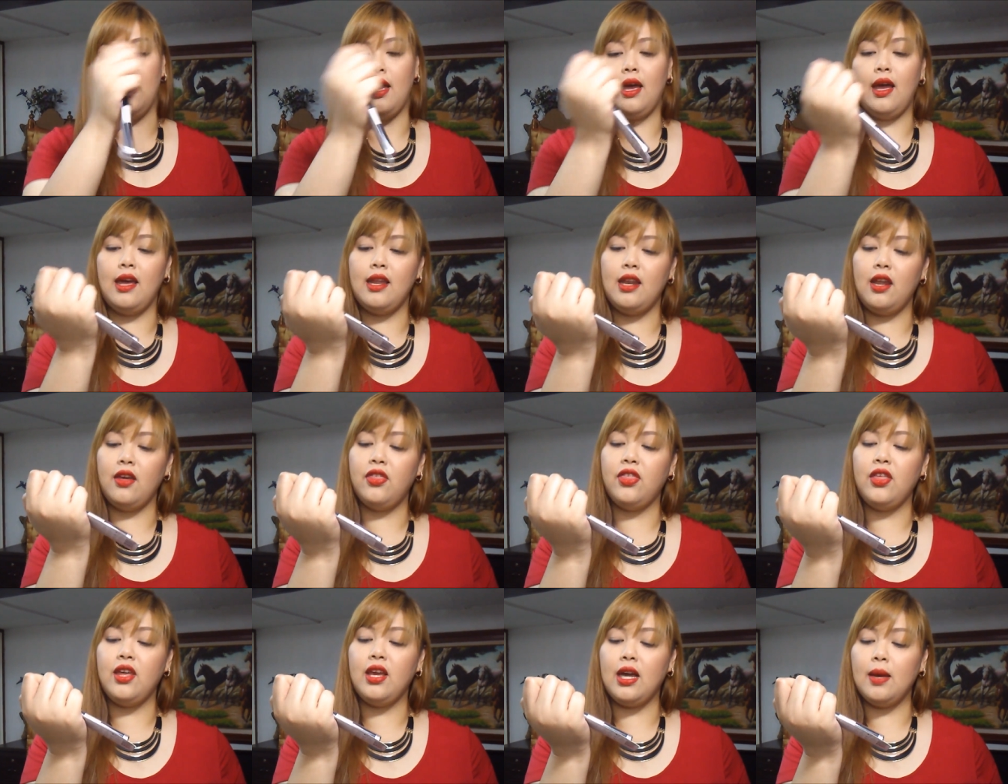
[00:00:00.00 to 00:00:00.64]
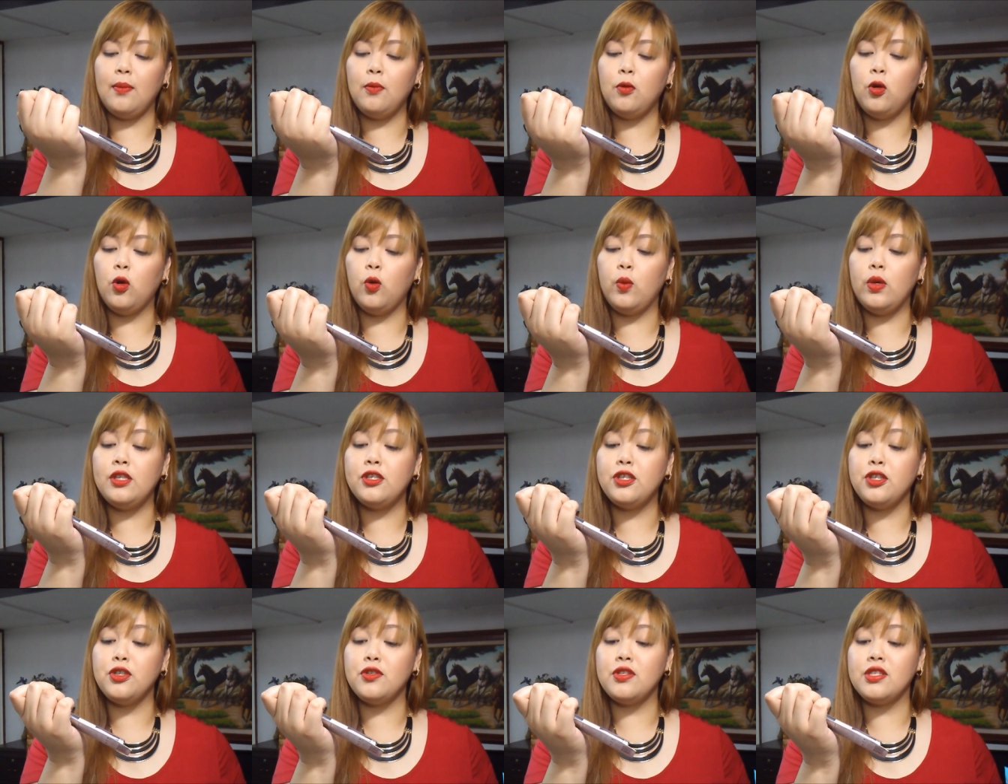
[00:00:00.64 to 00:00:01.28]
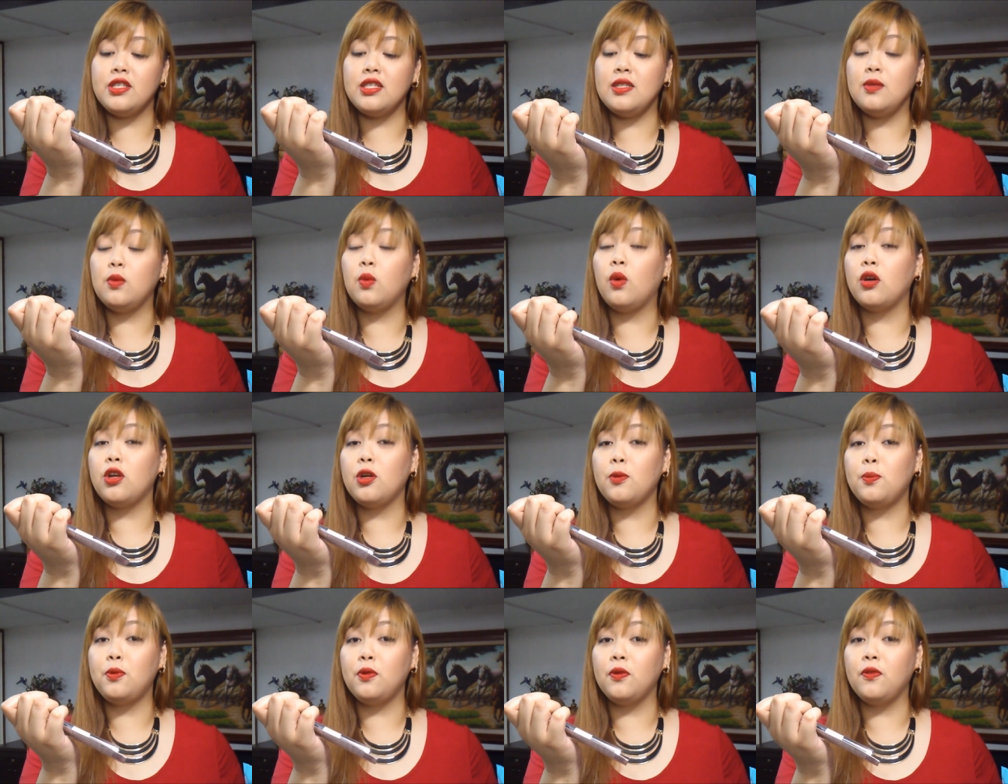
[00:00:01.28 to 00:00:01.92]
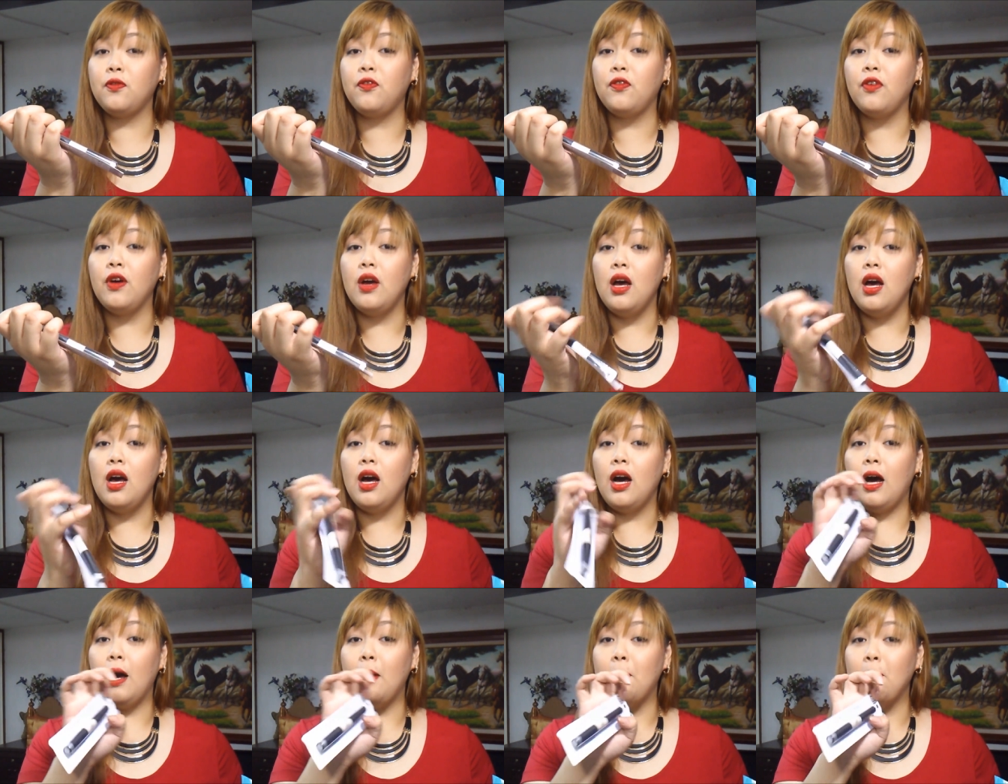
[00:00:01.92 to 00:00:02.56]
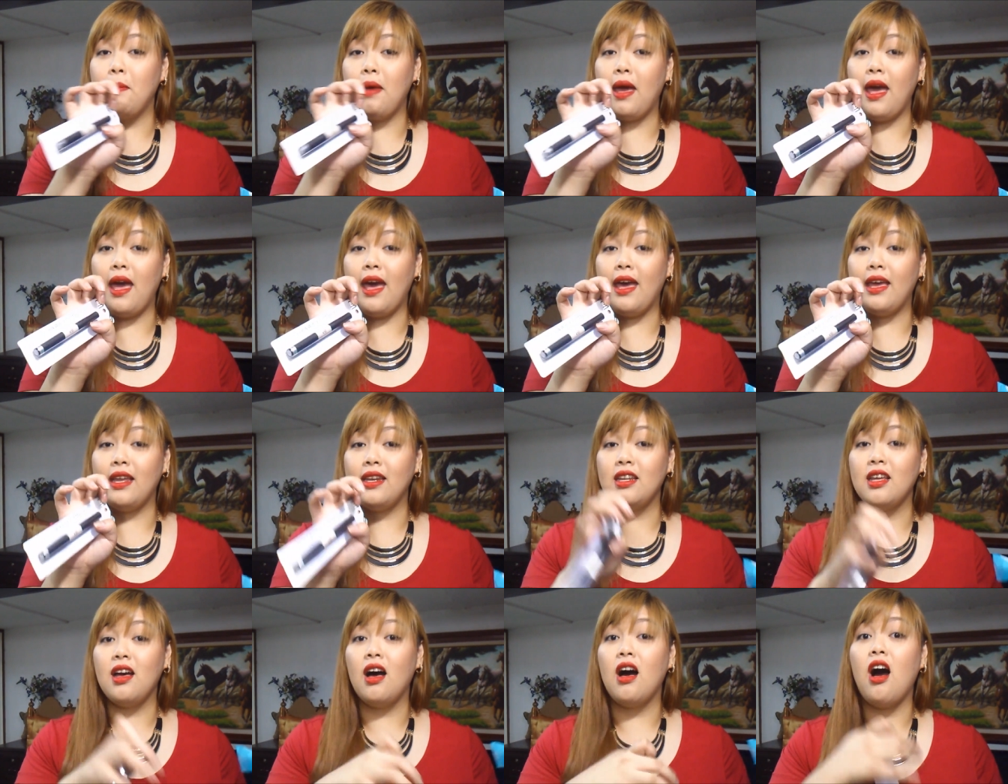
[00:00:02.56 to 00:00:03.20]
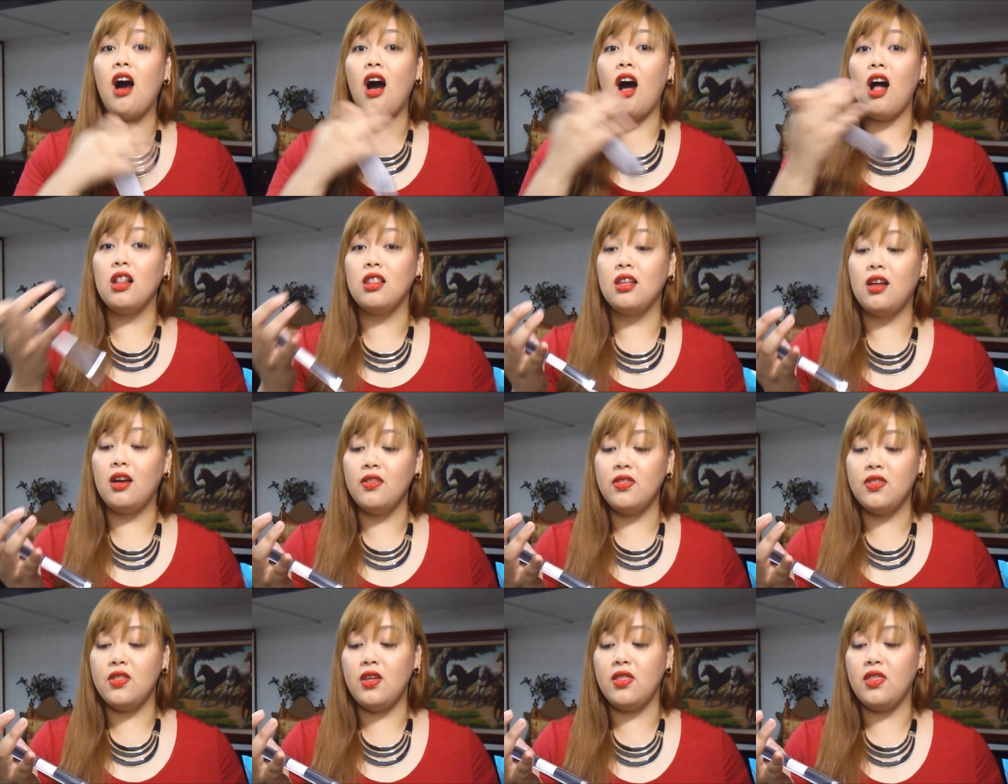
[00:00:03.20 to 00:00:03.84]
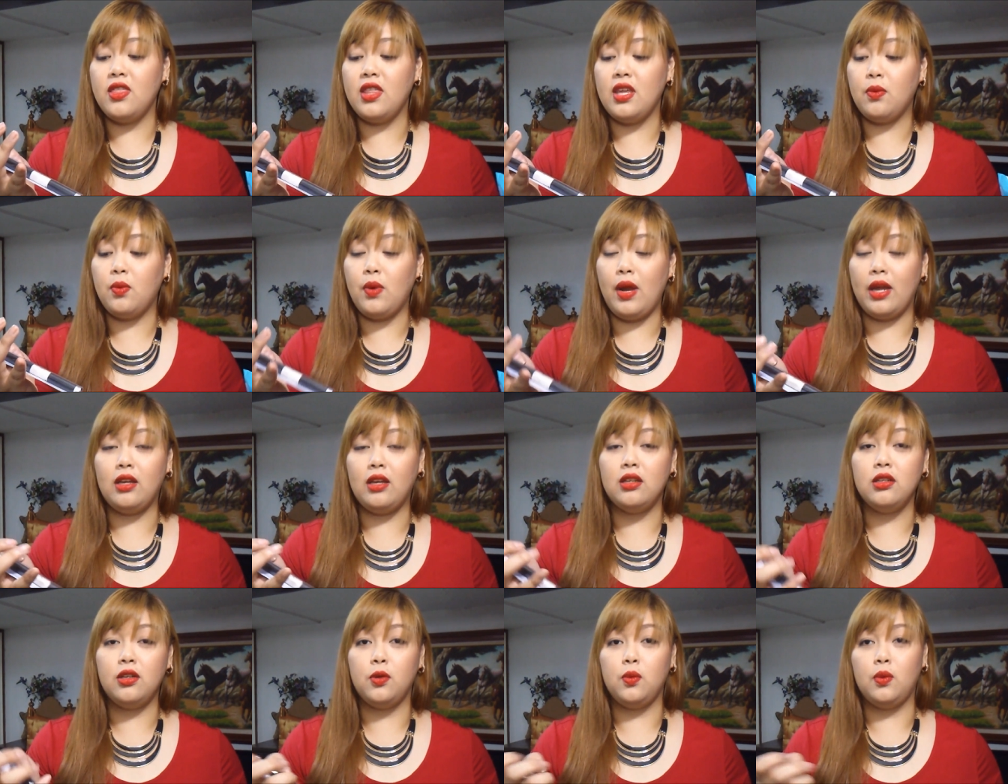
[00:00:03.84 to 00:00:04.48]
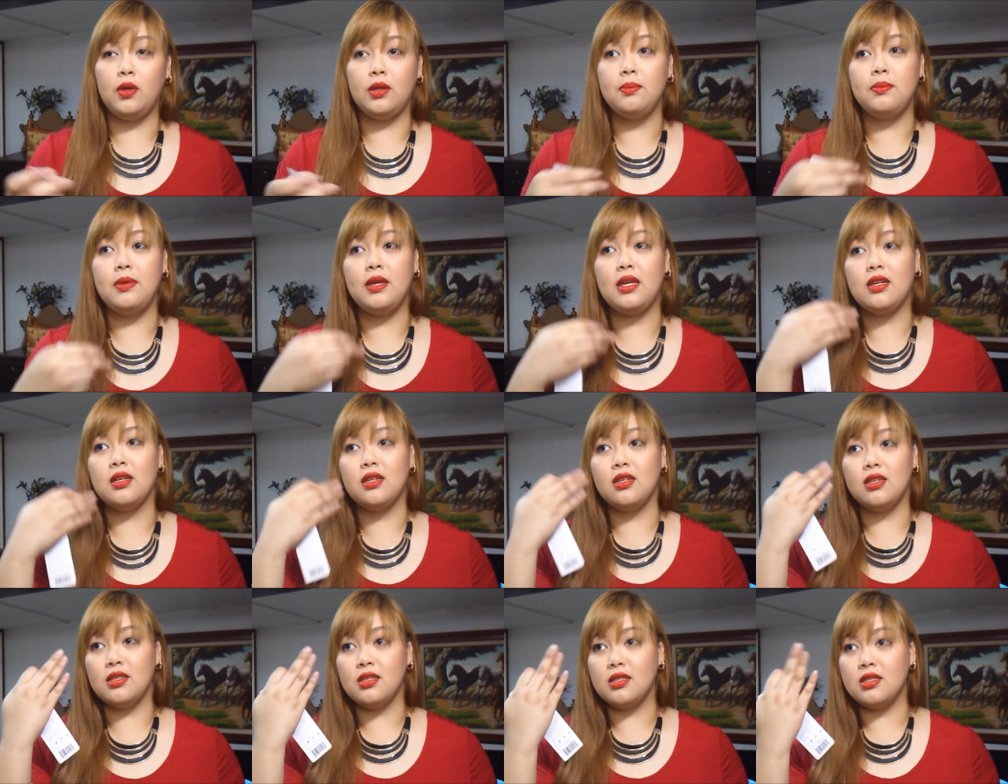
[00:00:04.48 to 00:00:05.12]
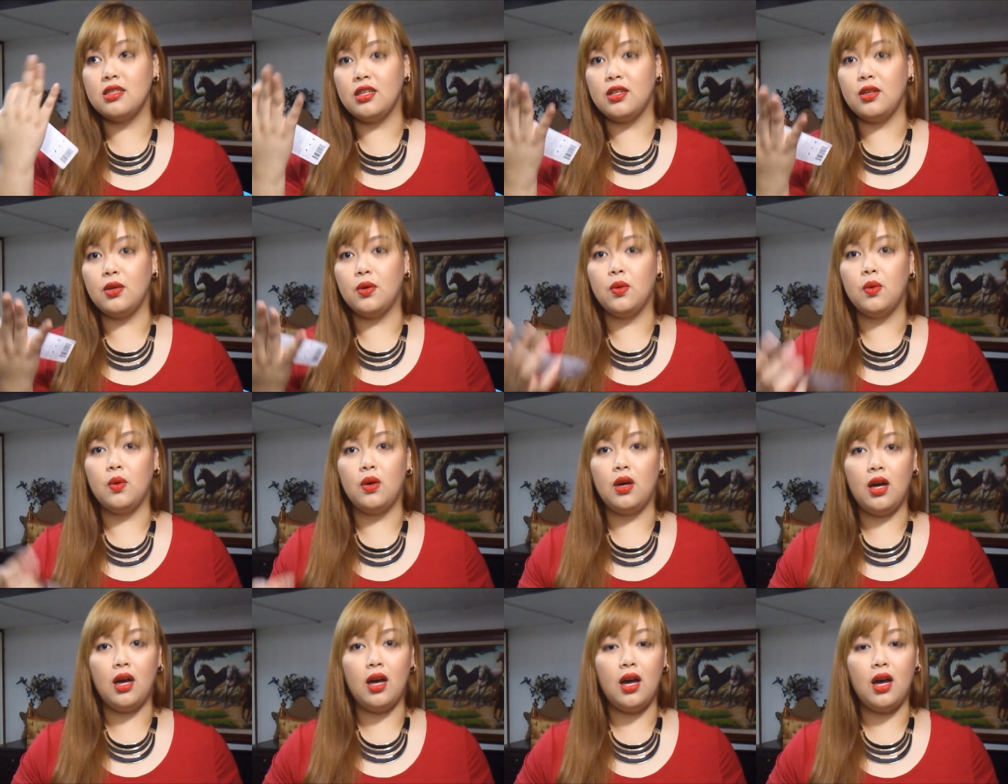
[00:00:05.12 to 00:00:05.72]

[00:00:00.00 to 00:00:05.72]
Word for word: And I think I'm going to use the waterproof um, and a lot than the regular one because, you know,